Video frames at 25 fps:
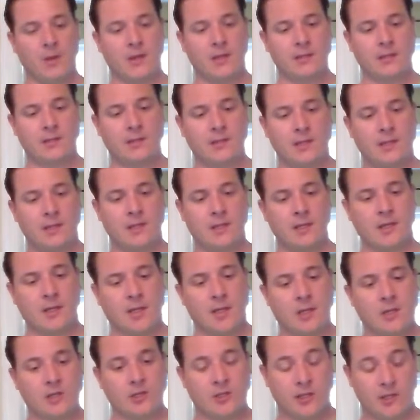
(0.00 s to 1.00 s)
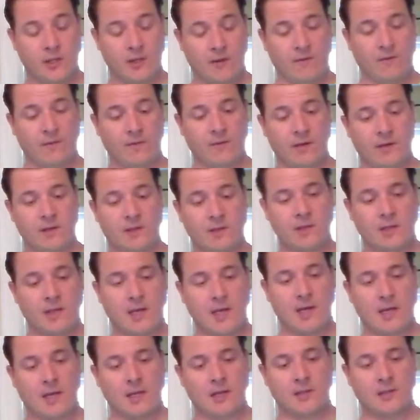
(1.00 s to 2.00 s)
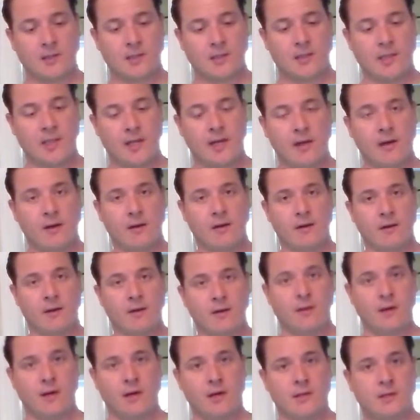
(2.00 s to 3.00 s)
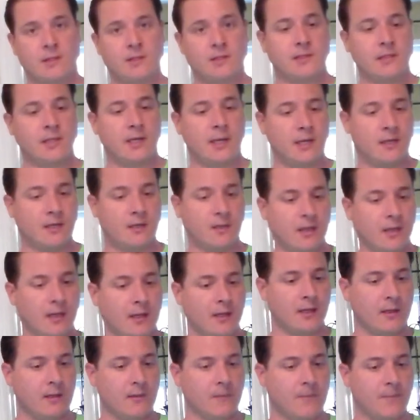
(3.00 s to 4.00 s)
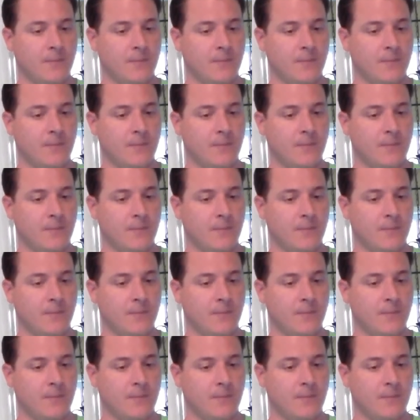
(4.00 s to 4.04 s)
but she fixed Alex's hair on Saturday,